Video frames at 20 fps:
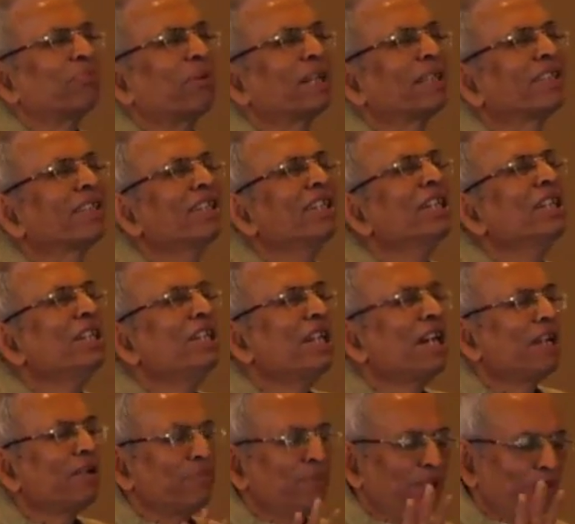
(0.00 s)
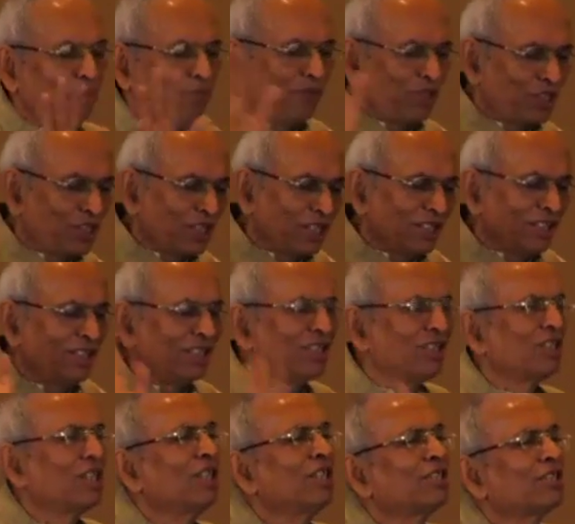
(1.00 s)
but he had been fishing
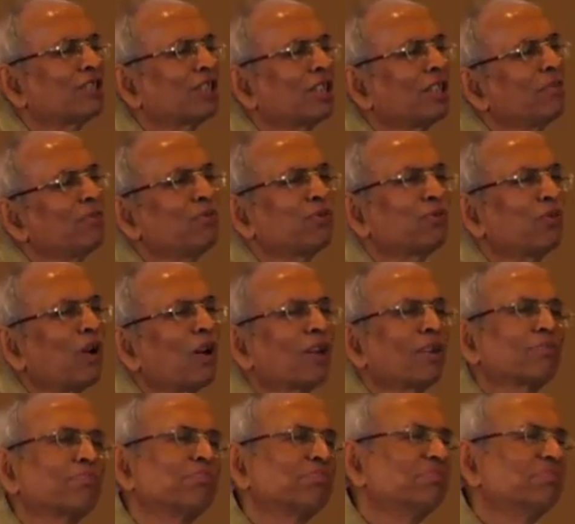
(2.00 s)
these hill streams for